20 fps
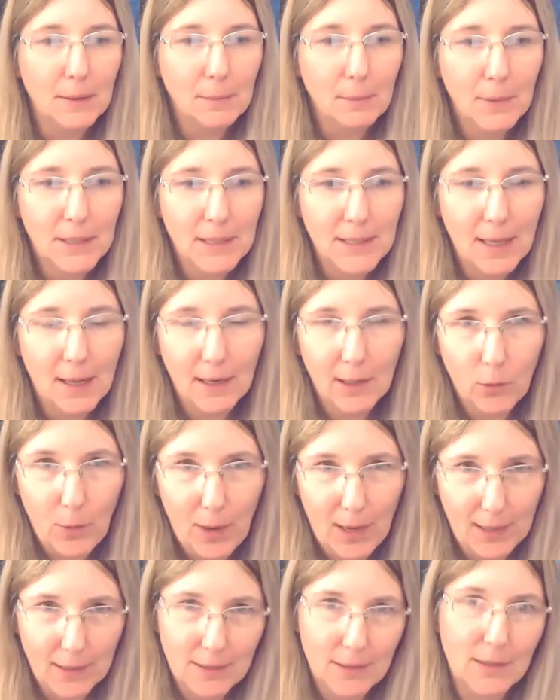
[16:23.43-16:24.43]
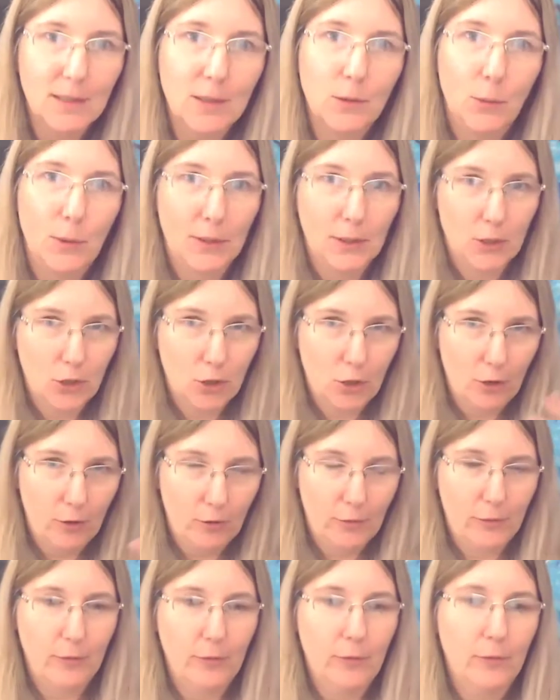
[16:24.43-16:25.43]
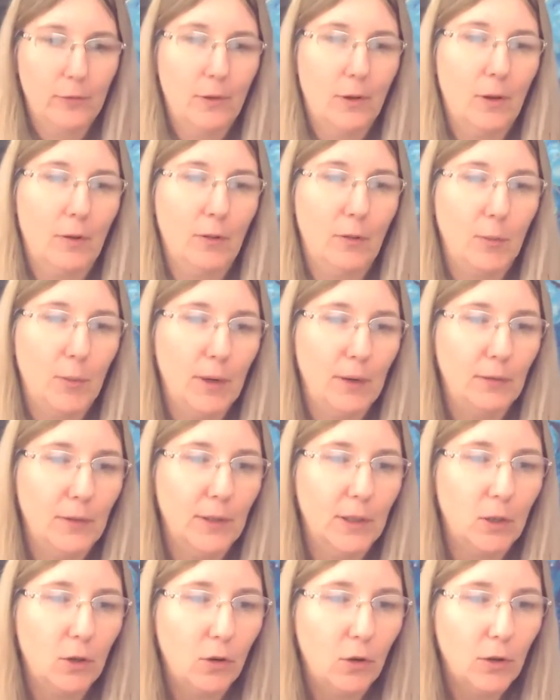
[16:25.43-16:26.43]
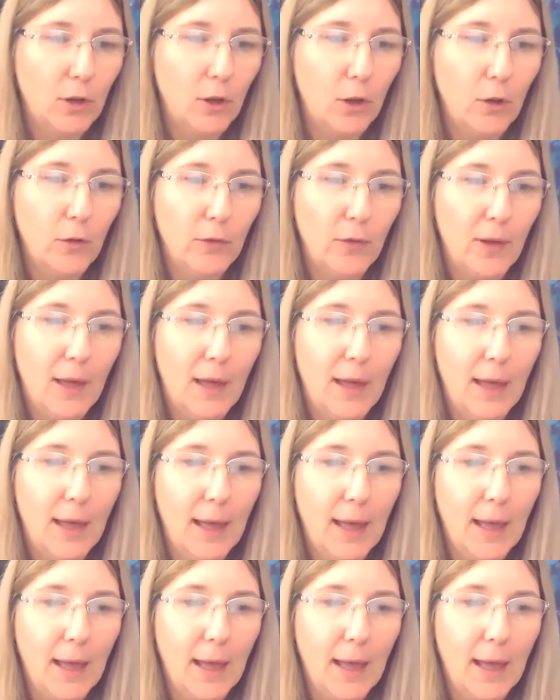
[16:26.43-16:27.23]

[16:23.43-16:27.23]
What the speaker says: metallic waxes, which I've briefly gone over,